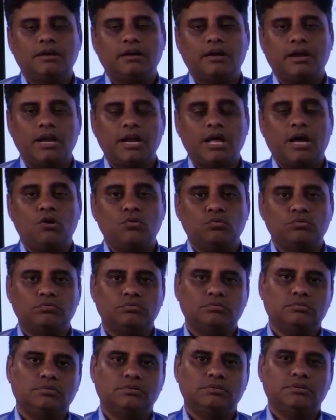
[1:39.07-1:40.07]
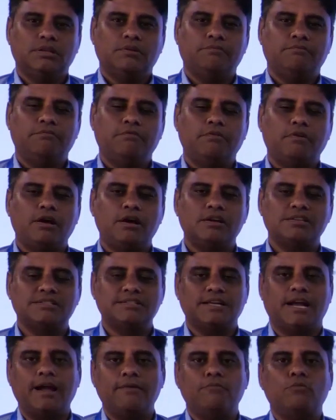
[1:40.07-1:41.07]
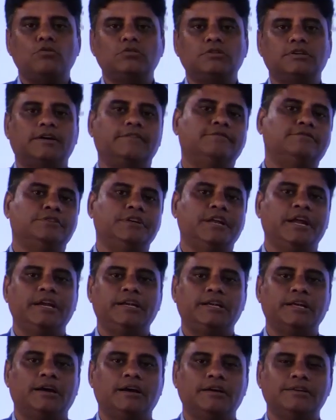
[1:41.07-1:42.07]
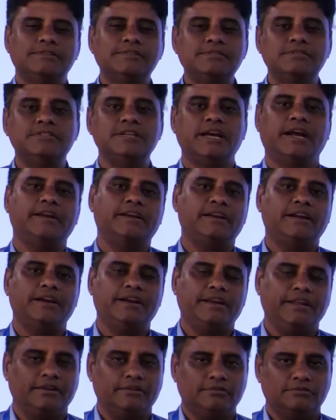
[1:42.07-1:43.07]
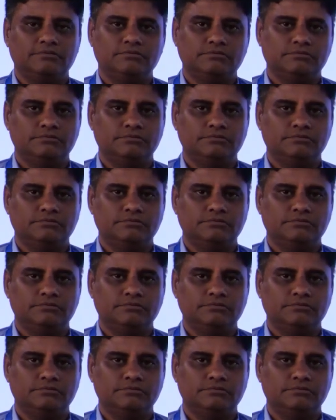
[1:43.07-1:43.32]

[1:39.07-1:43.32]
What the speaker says: Now the vast amount of data is generating.